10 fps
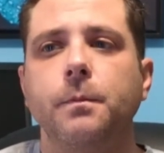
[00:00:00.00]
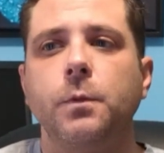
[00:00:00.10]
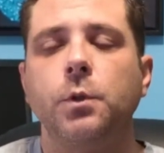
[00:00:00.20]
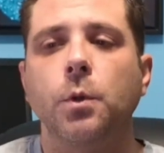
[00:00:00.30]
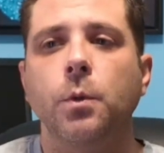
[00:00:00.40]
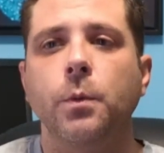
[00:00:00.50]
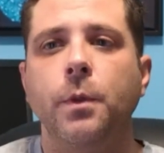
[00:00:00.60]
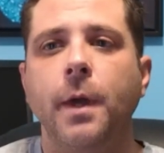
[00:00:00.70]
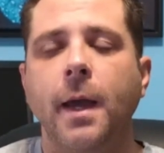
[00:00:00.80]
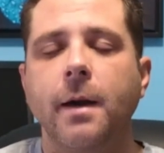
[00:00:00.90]
So
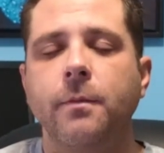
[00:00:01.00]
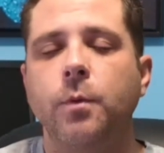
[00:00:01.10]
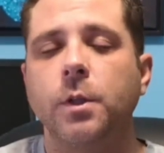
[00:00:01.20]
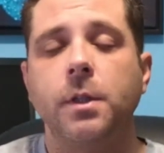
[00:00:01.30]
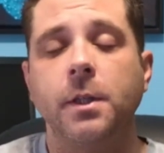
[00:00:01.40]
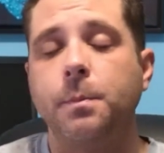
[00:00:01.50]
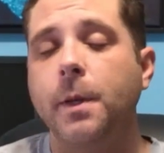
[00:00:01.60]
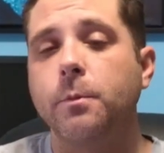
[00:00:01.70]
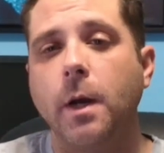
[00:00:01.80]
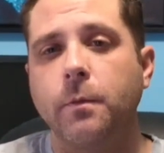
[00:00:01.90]
they have it's
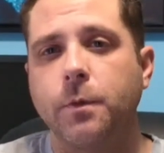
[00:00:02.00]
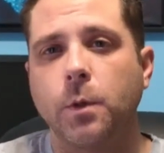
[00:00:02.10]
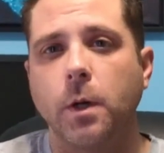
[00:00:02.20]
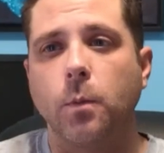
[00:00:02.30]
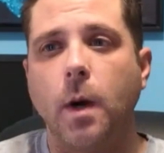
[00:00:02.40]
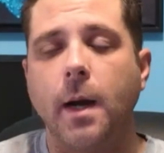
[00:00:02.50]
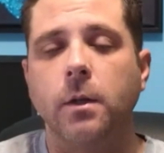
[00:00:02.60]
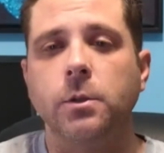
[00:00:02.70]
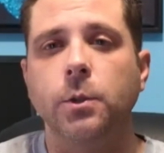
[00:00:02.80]
been around for quite a while,